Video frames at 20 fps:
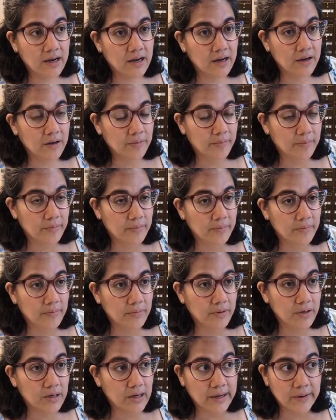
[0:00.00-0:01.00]

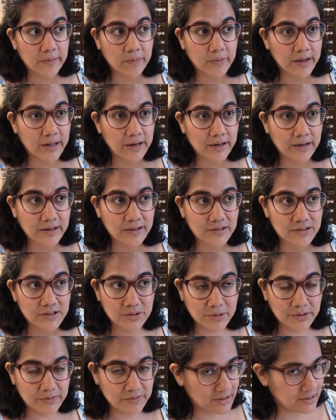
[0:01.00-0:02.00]
Yeah, I went
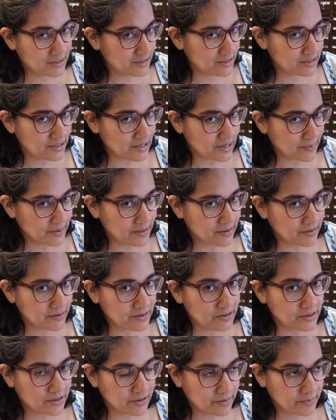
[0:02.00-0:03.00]
into a vintage shop here
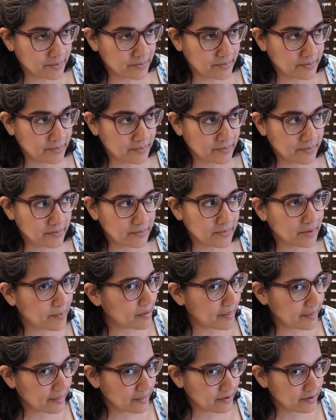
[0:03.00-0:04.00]
in Durham a
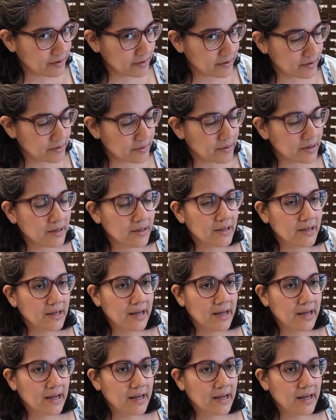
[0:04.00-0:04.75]
month ago,